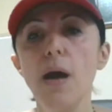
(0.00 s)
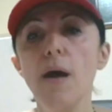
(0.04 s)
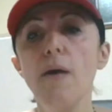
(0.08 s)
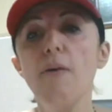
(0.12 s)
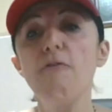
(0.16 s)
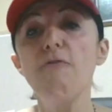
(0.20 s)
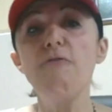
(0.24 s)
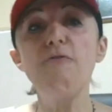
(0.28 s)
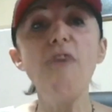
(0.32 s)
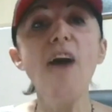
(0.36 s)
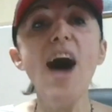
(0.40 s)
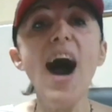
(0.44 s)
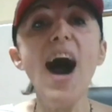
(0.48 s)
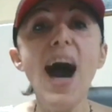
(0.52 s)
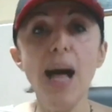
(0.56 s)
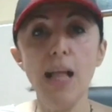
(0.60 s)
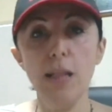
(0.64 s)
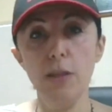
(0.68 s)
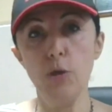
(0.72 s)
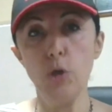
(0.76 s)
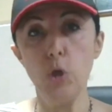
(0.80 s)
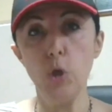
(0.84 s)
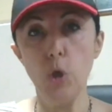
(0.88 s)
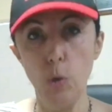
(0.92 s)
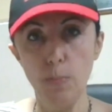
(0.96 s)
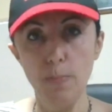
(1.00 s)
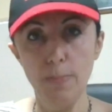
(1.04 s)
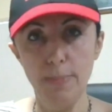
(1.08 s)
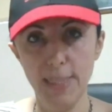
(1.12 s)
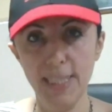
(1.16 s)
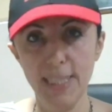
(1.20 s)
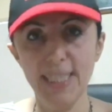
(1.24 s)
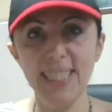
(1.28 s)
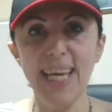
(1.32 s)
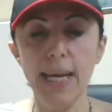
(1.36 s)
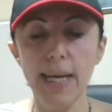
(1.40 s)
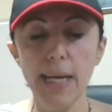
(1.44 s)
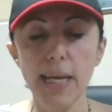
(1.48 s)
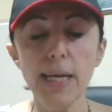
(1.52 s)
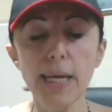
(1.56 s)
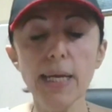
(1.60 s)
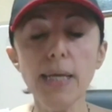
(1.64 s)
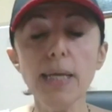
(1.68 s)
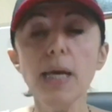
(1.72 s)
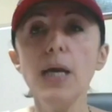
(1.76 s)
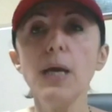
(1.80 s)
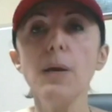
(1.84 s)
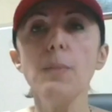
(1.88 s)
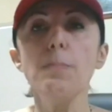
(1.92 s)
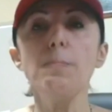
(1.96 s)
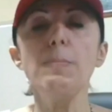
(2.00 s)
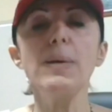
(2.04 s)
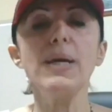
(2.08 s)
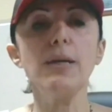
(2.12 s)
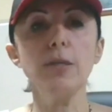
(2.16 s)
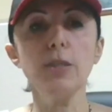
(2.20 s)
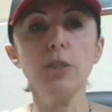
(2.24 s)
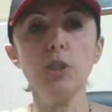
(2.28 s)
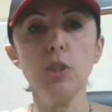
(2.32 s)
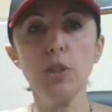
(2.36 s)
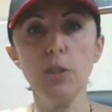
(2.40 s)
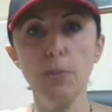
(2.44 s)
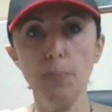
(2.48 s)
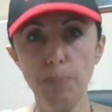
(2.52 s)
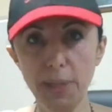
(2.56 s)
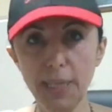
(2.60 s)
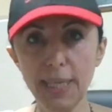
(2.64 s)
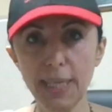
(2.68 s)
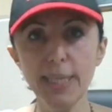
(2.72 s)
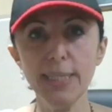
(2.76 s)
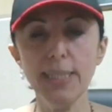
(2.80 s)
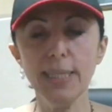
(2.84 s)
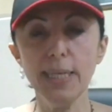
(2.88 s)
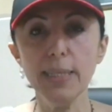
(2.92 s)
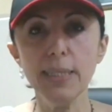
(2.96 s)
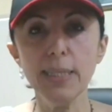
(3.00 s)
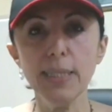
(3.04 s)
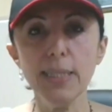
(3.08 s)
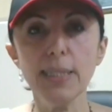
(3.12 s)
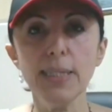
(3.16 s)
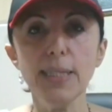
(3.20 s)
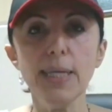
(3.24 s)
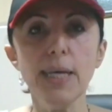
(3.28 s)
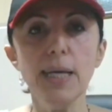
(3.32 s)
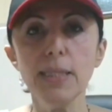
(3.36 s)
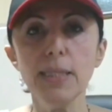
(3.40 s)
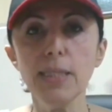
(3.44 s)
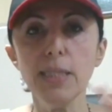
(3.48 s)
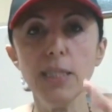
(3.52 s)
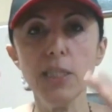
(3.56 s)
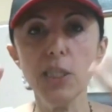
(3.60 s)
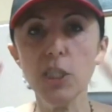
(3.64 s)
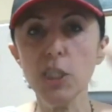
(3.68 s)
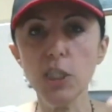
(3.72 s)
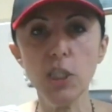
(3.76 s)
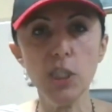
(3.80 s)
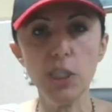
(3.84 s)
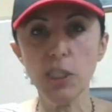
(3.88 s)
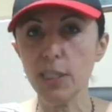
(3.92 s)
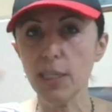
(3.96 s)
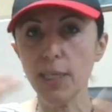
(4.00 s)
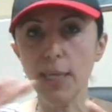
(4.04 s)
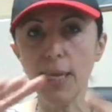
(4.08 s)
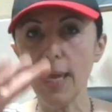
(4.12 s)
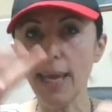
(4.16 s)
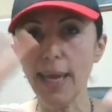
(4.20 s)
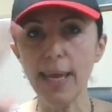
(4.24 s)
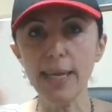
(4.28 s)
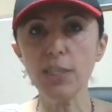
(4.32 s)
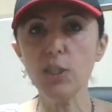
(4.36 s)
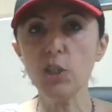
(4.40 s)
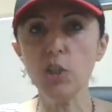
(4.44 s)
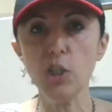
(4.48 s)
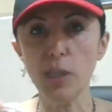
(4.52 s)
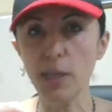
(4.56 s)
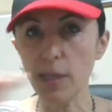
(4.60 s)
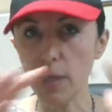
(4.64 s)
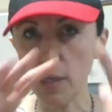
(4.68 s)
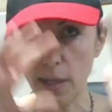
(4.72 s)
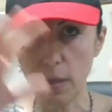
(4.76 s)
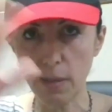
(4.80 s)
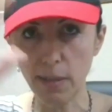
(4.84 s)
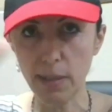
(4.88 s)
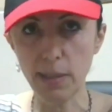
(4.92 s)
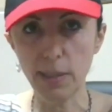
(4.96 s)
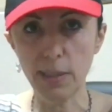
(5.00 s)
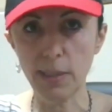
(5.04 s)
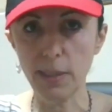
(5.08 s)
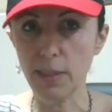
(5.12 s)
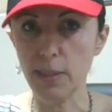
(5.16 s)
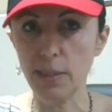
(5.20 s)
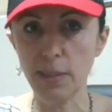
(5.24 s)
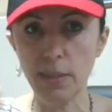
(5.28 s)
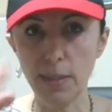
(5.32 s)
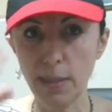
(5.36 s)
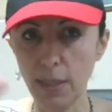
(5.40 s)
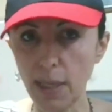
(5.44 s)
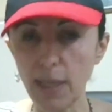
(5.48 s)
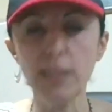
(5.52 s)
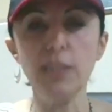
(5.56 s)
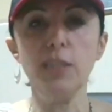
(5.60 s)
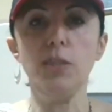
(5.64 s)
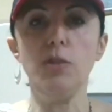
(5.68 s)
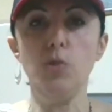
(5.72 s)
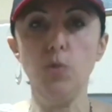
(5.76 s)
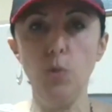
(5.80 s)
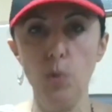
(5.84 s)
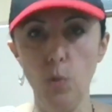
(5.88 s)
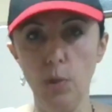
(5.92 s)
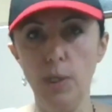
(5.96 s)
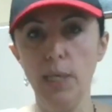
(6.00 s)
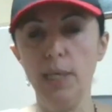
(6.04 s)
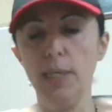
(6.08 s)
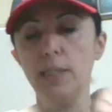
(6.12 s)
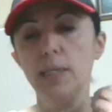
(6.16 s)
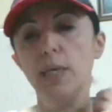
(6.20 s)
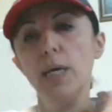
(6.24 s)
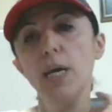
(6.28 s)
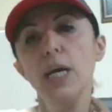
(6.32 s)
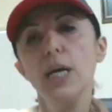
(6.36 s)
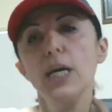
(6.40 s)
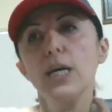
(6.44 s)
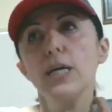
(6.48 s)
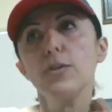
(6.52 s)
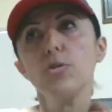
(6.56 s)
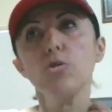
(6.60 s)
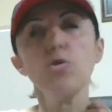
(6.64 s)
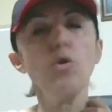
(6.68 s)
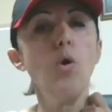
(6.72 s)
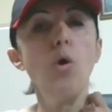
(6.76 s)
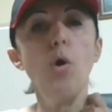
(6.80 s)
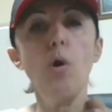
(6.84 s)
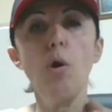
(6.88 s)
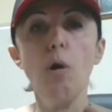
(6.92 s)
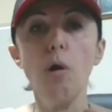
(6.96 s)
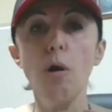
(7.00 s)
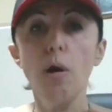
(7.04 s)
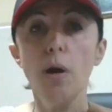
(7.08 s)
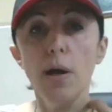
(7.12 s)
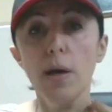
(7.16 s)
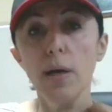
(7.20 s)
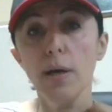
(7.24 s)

volume setting, because please understand, this is the engineer's test unit. So